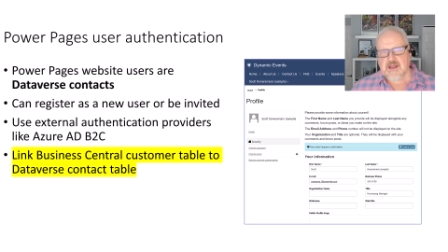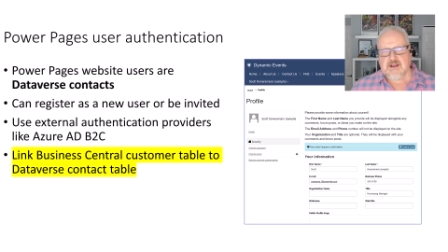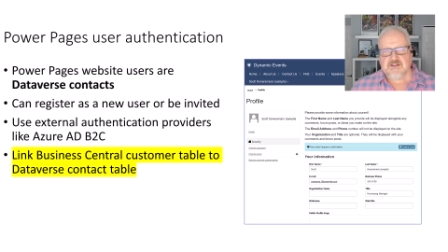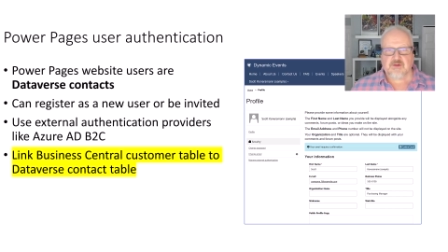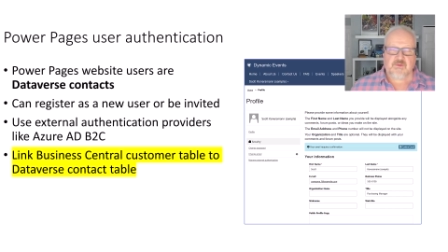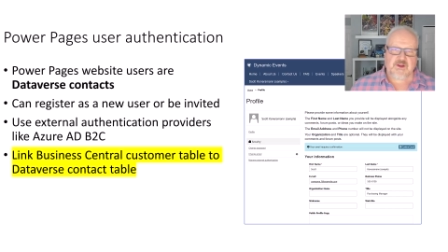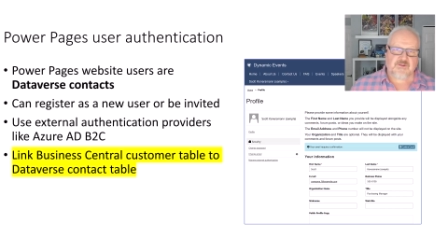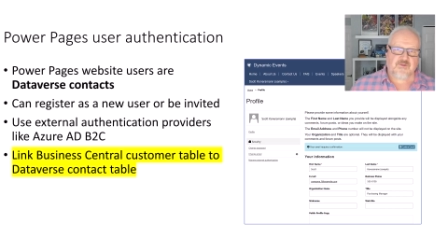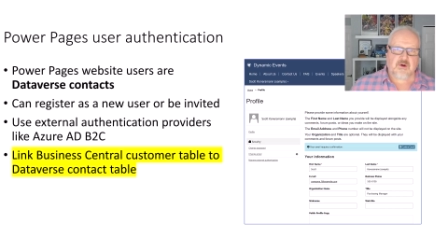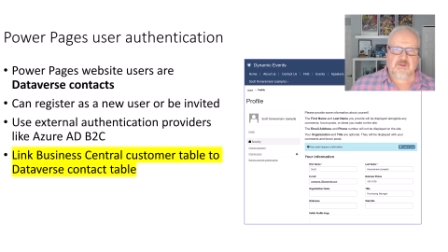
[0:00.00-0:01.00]
So
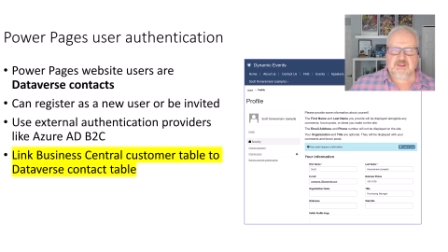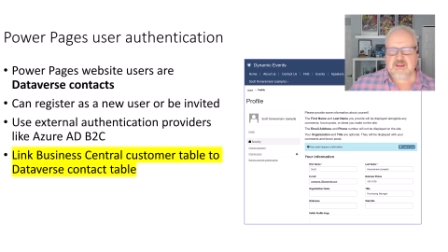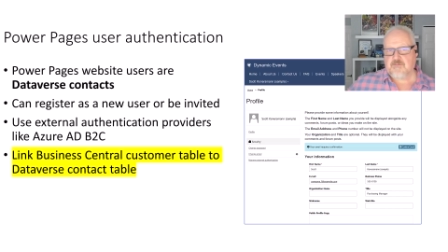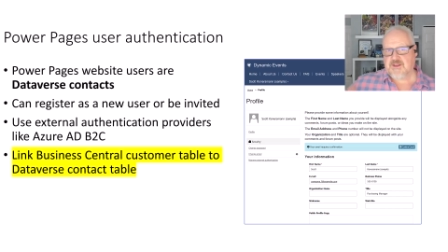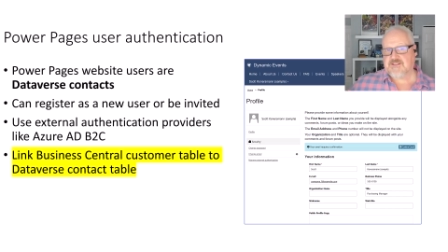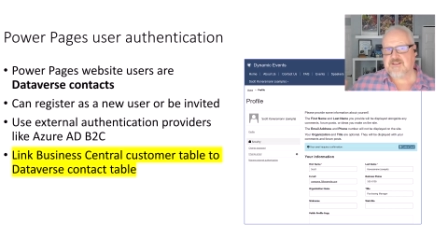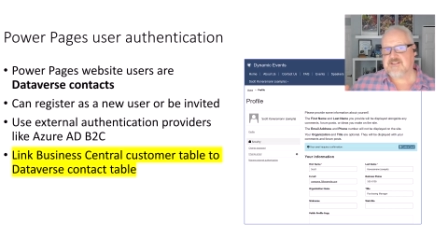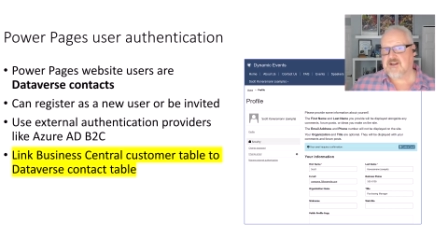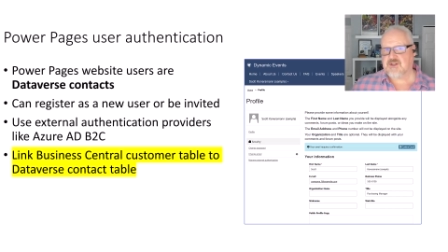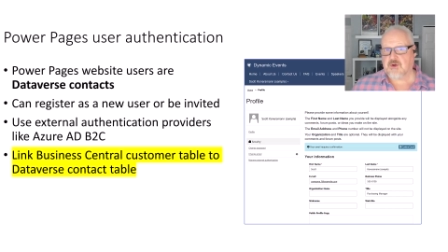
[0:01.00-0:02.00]
therefore, the Business
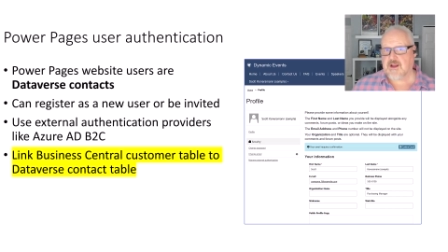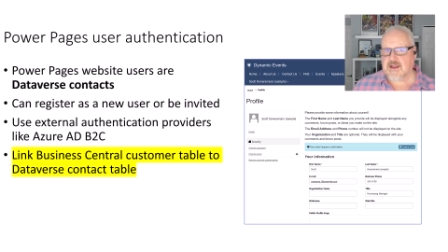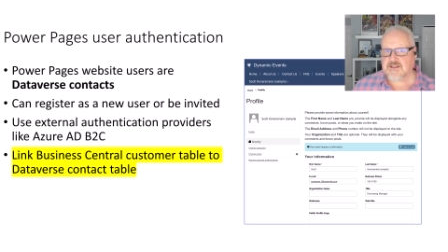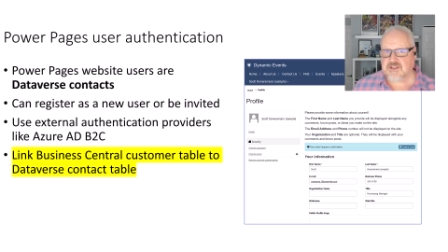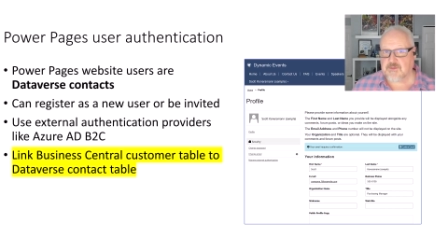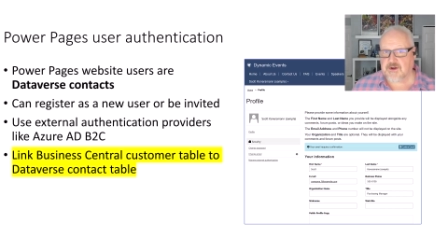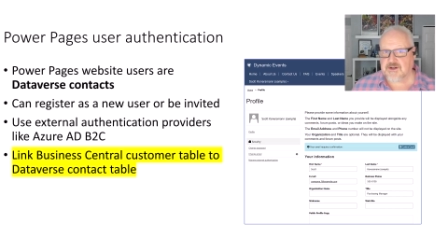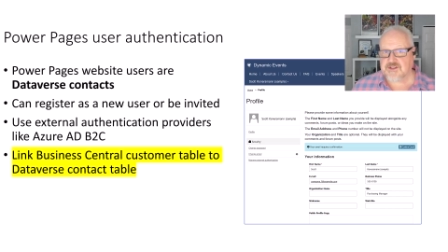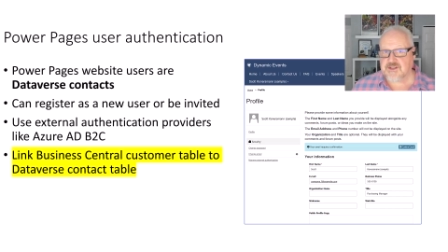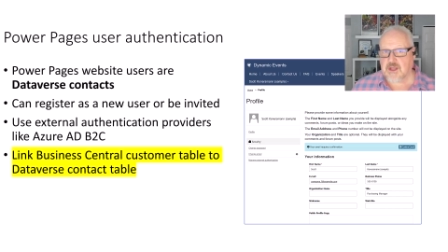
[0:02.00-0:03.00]
Central
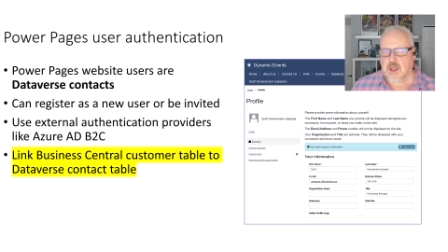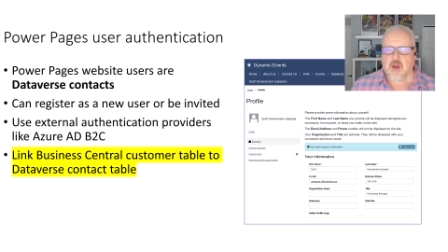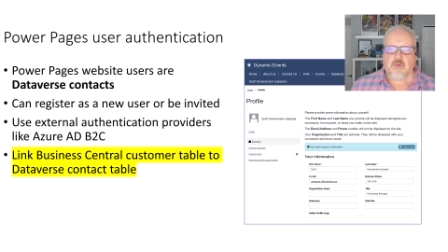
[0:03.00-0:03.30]
customers